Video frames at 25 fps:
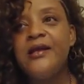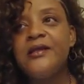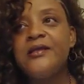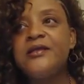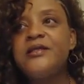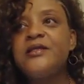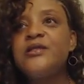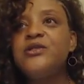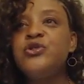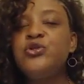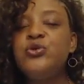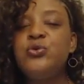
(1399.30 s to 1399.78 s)

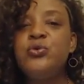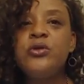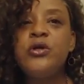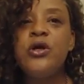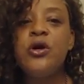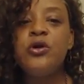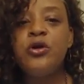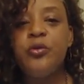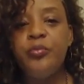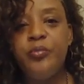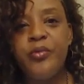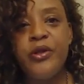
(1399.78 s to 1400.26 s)
to do it
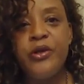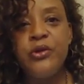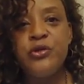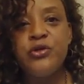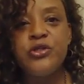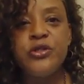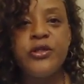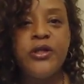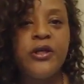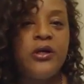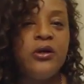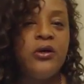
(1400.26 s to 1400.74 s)
on a bigger
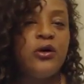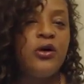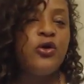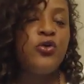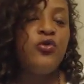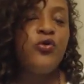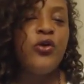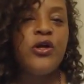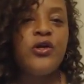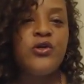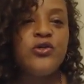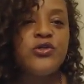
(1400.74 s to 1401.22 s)
scale, a
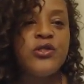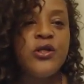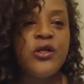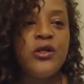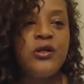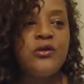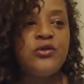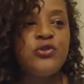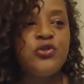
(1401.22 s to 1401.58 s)
greater scale.